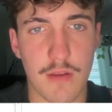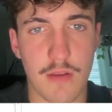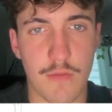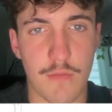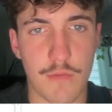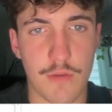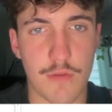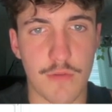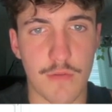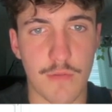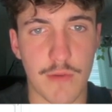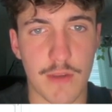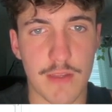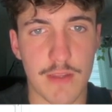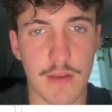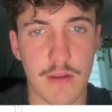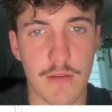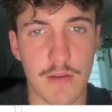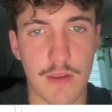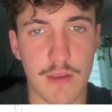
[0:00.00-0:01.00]
Well, you would have wicked
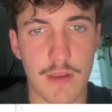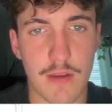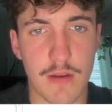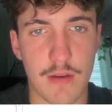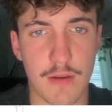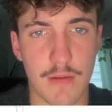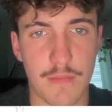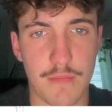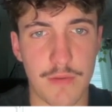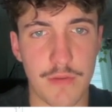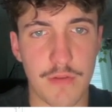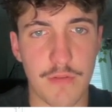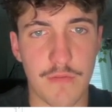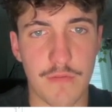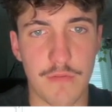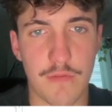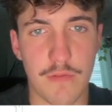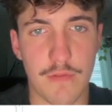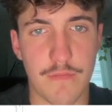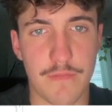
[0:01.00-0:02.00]
out right here.
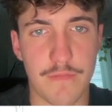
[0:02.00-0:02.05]
Beautiful.